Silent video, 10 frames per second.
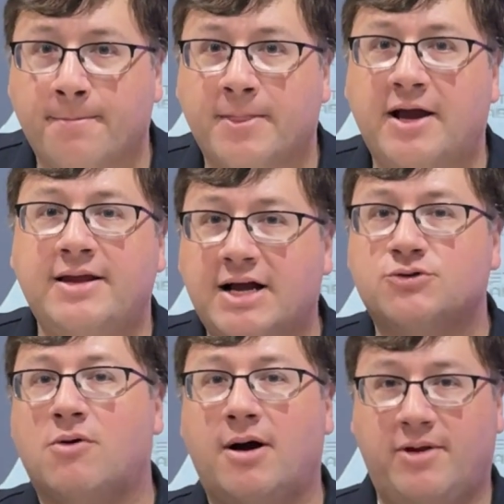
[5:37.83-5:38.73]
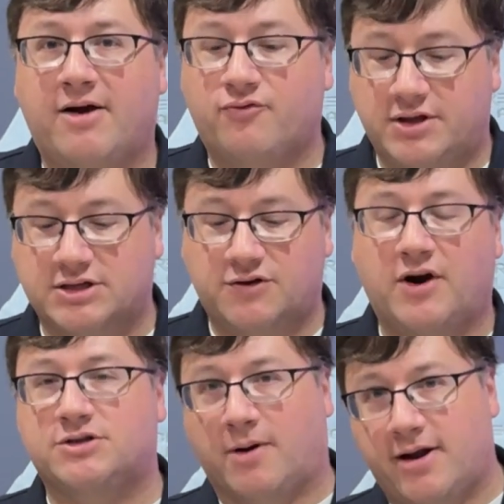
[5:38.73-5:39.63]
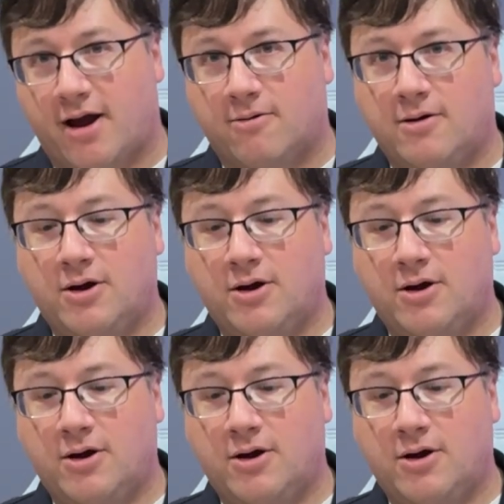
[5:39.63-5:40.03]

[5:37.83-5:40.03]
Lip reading: And that's where I'm left with this device right now.